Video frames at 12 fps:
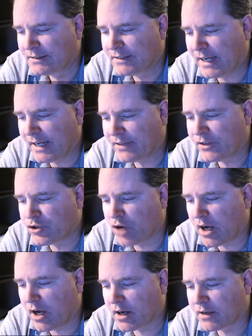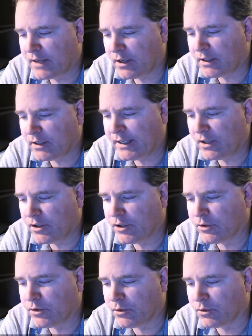Take the drug that'll kill
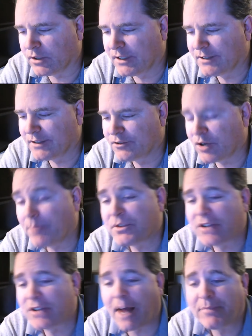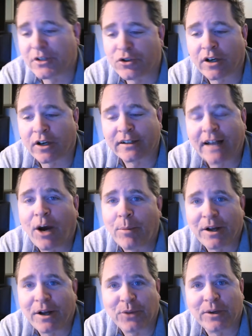you. Trump stopped the drug now,
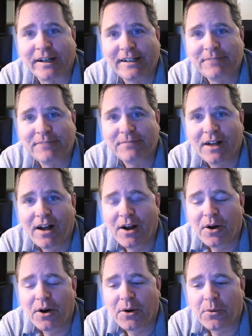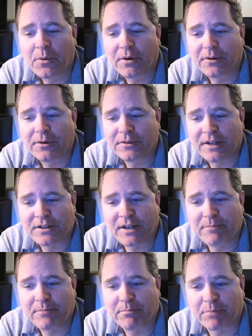by the way. Has
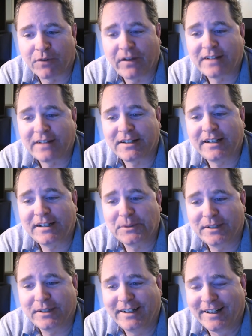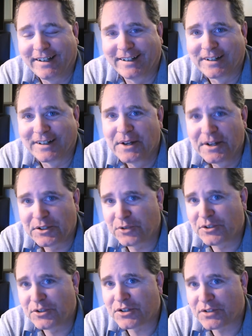he prevented it? Do
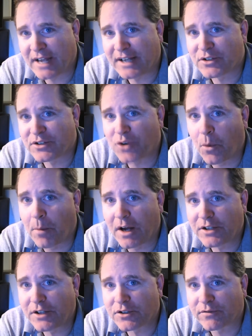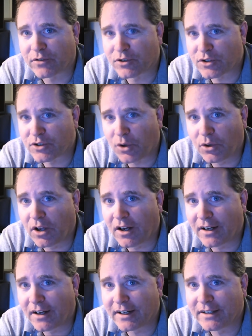you just take so much for so
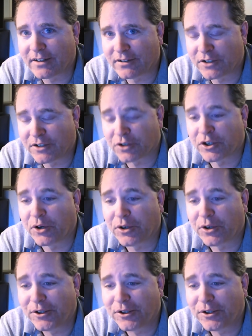long and you're cured?